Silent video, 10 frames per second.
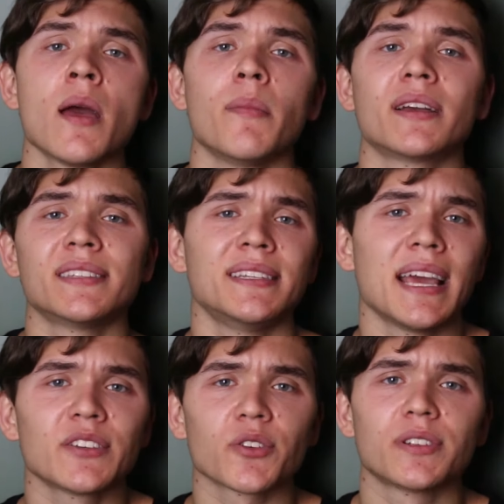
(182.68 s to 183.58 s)
because it
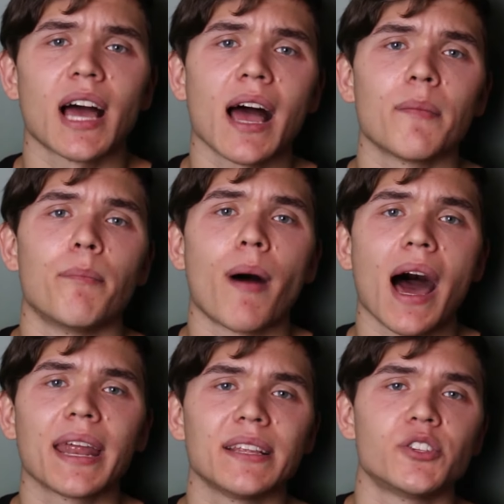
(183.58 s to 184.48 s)
takes our
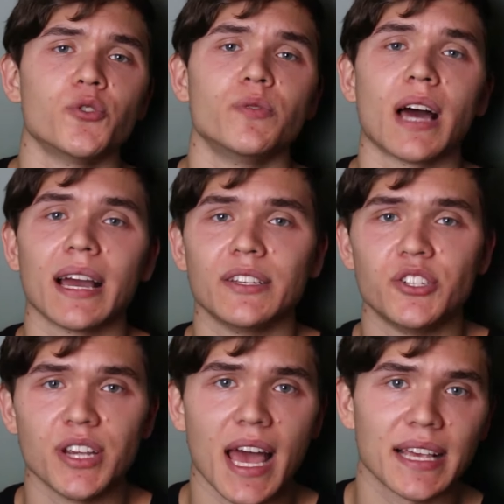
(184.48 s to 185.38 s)
body to
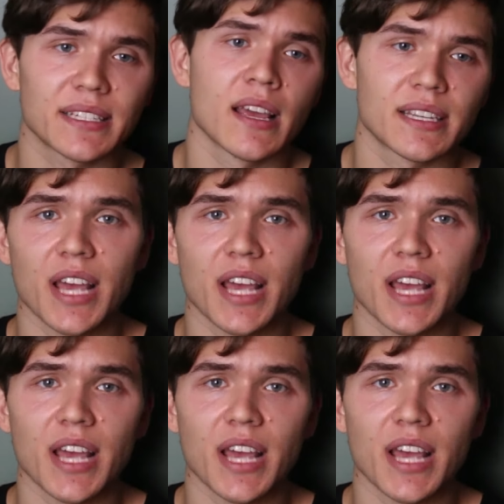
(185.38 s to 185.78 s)
digest.